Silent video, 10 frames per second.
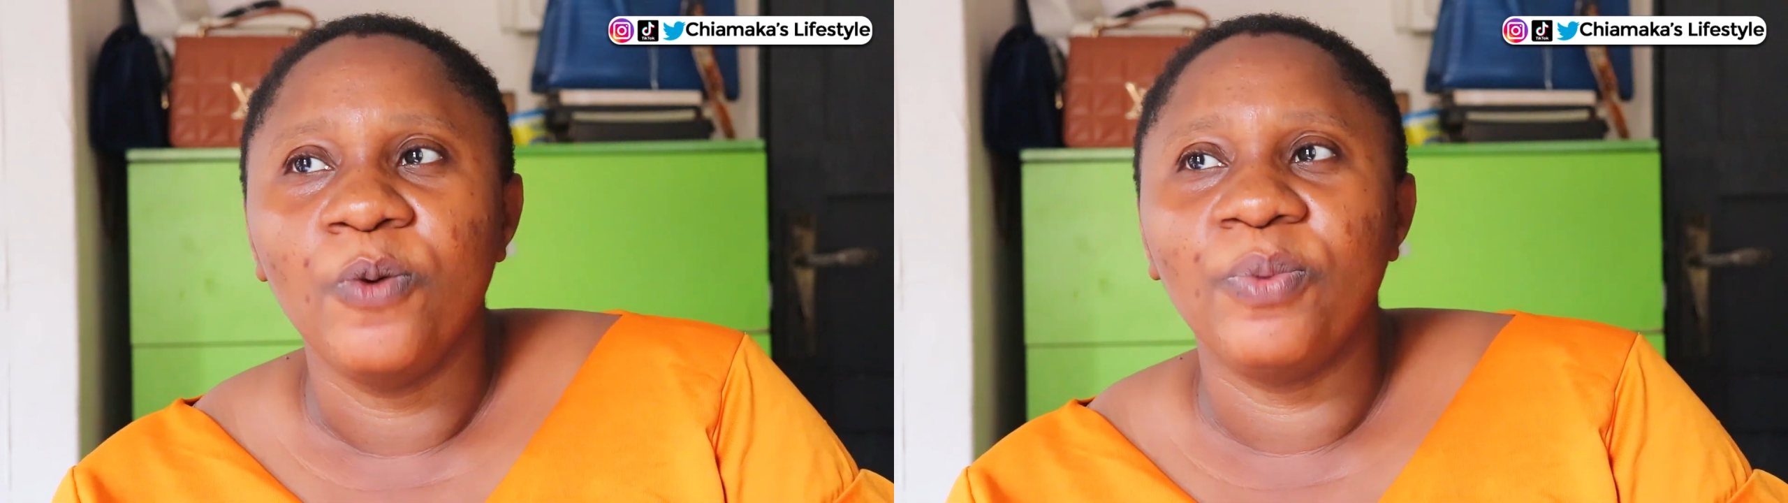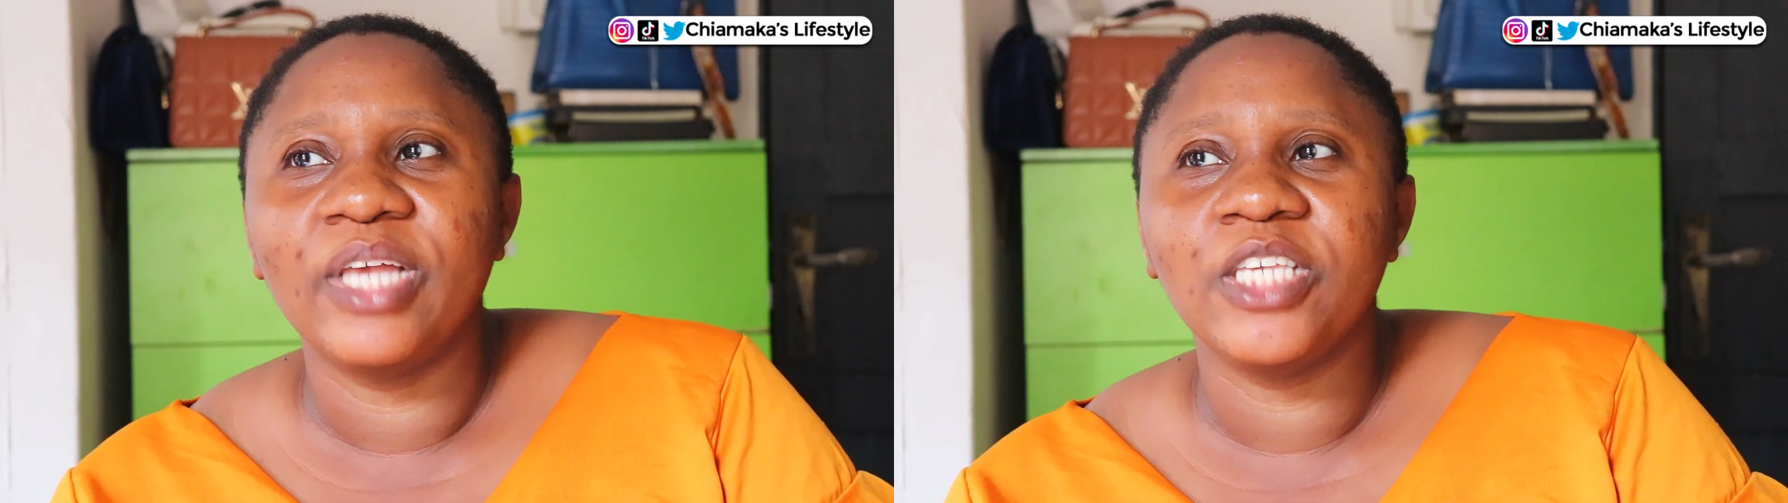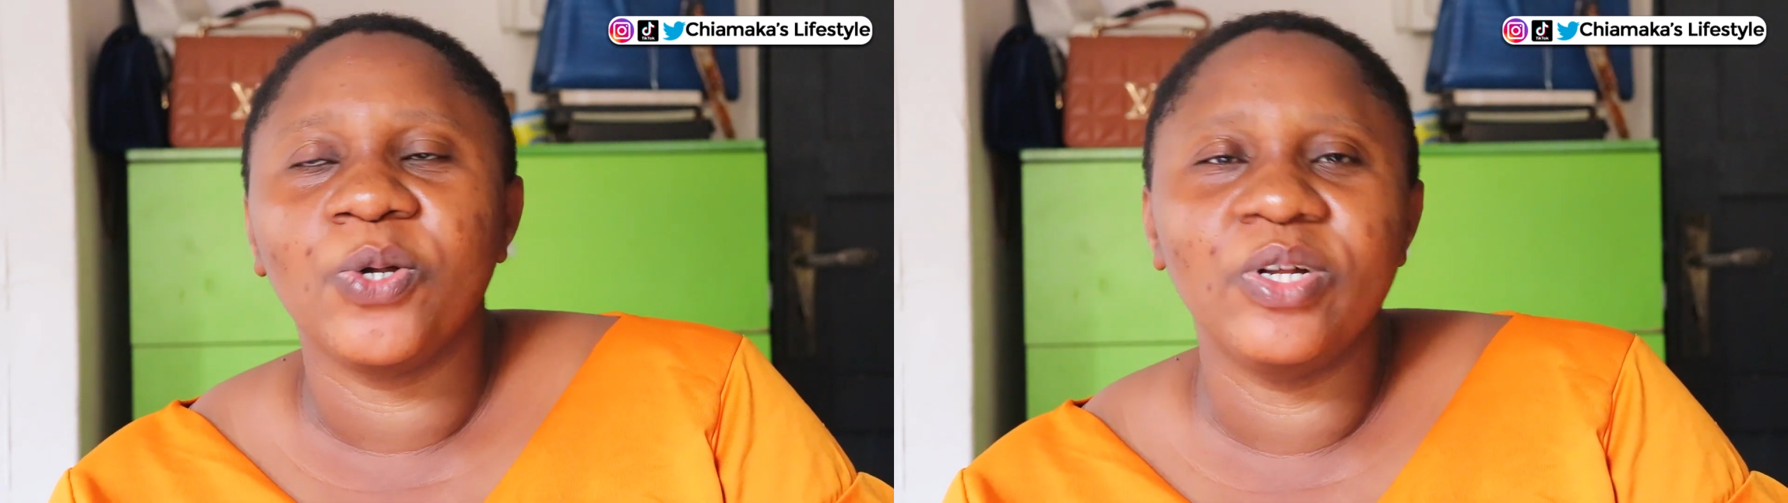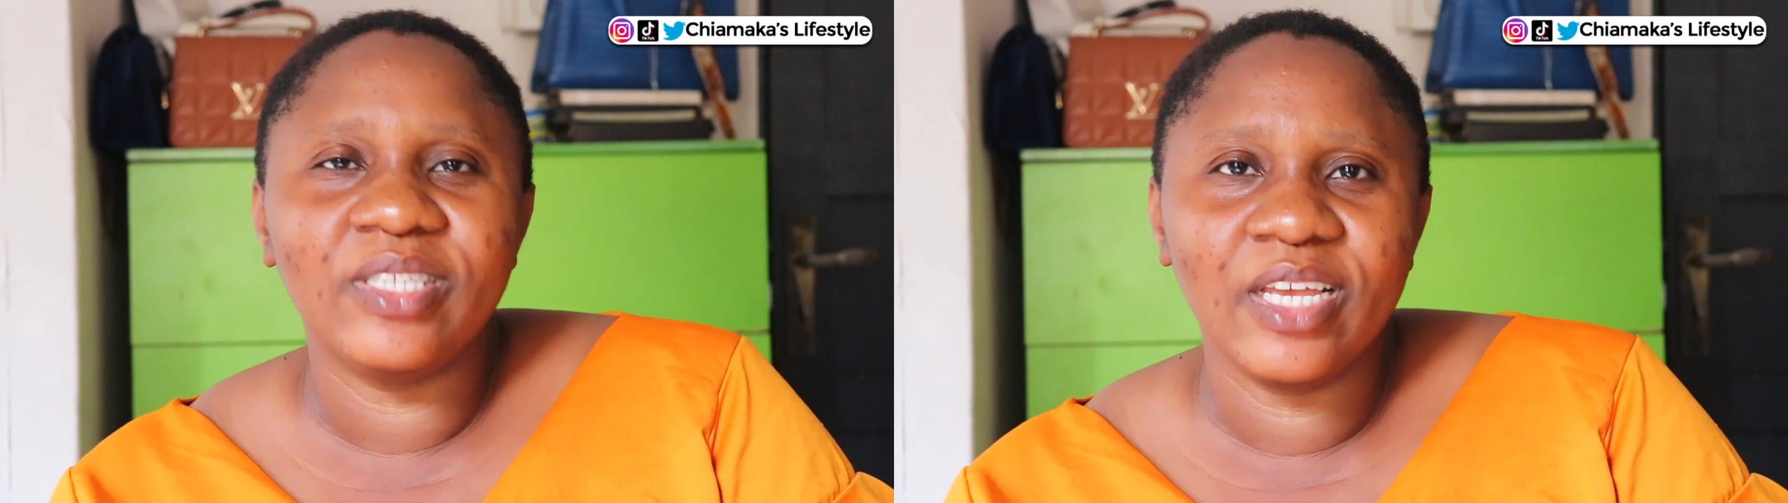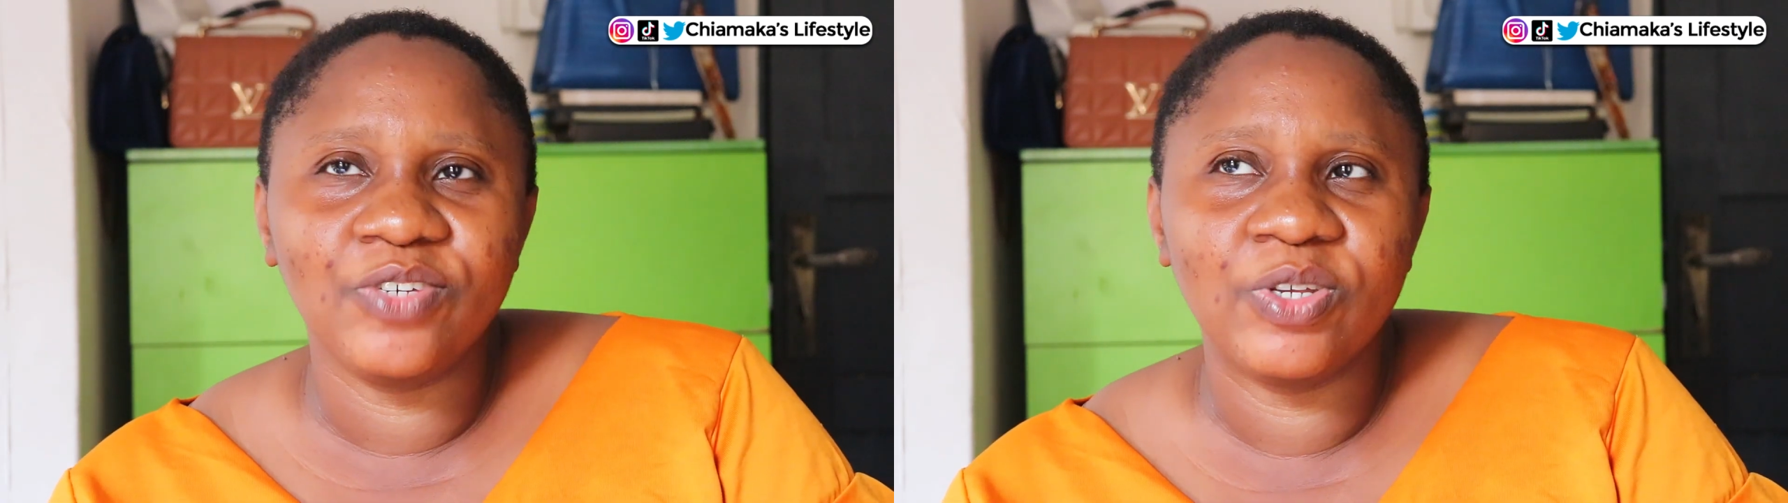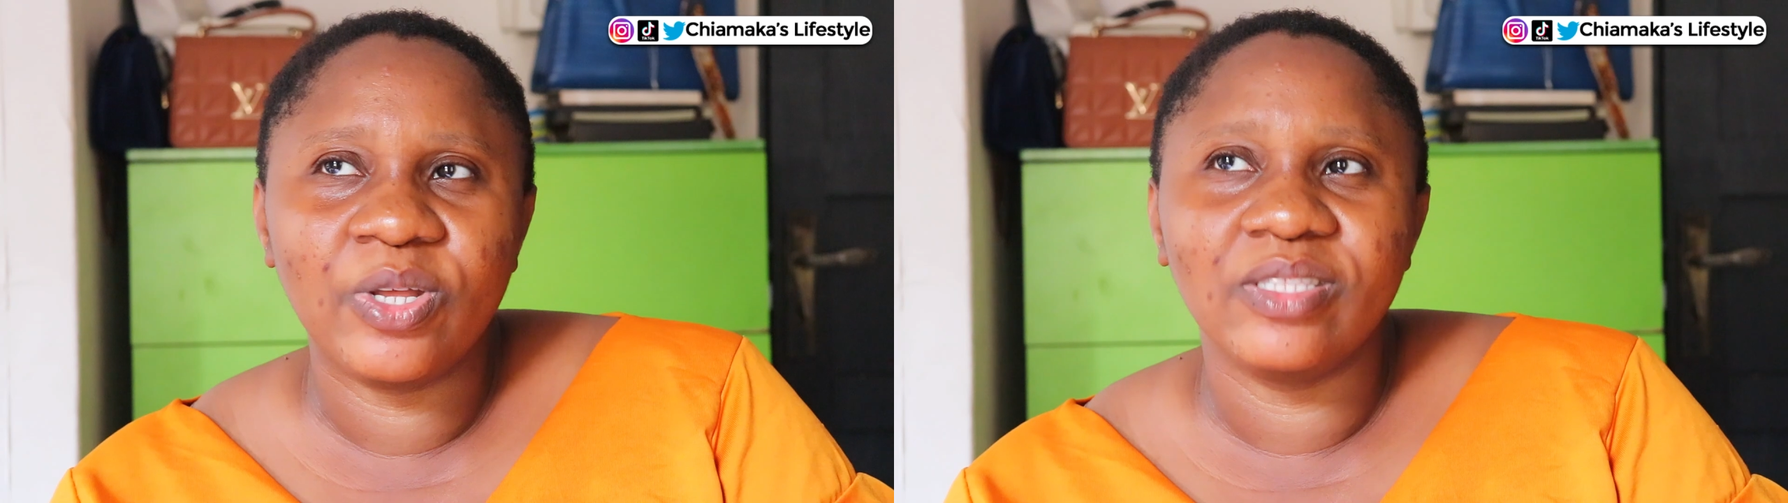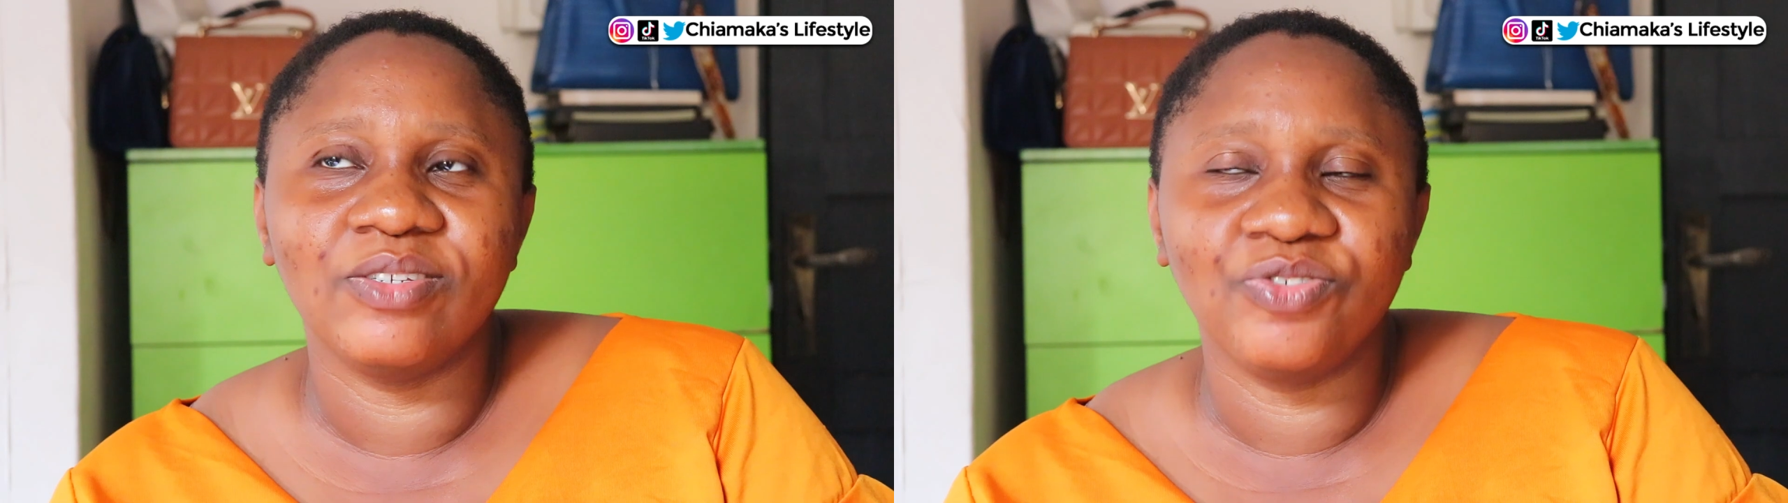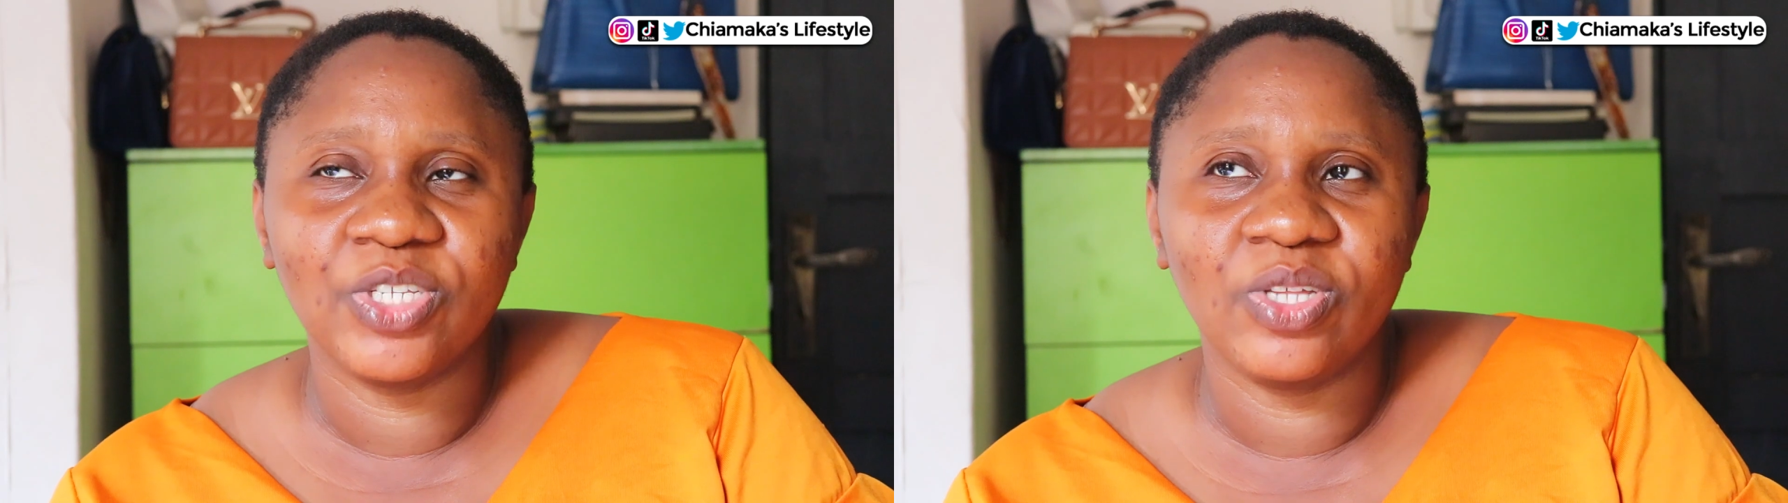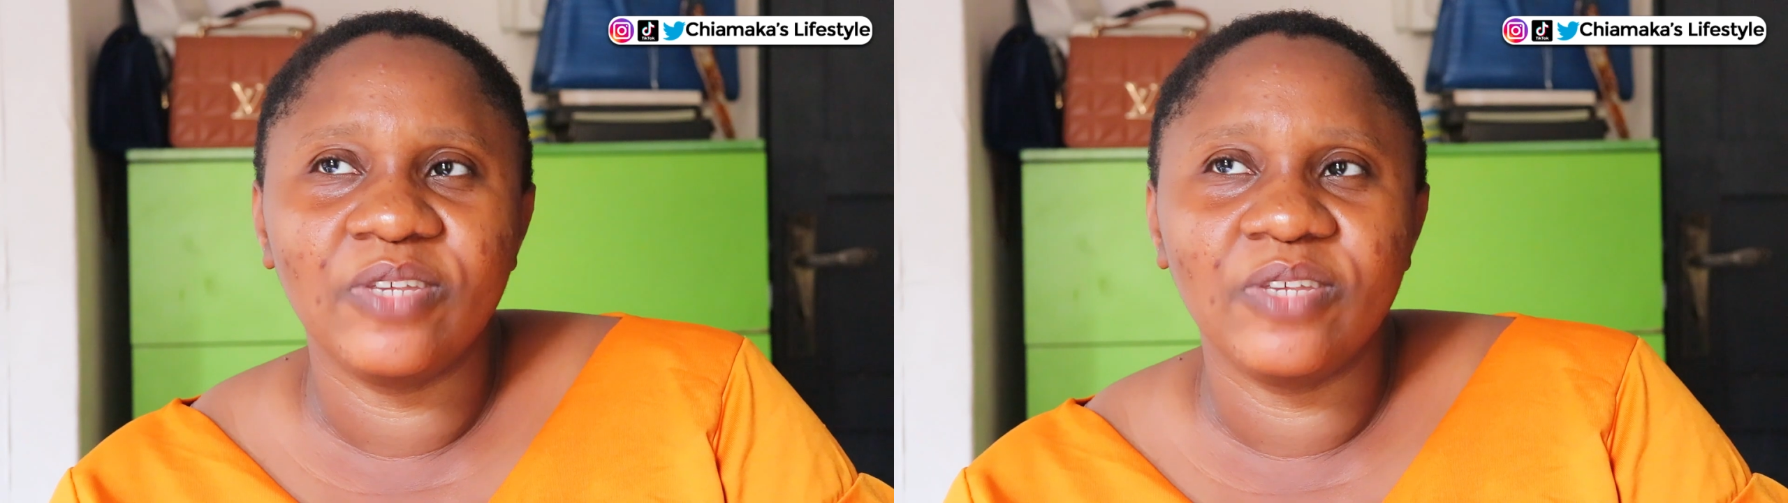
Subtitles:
But as a content creator,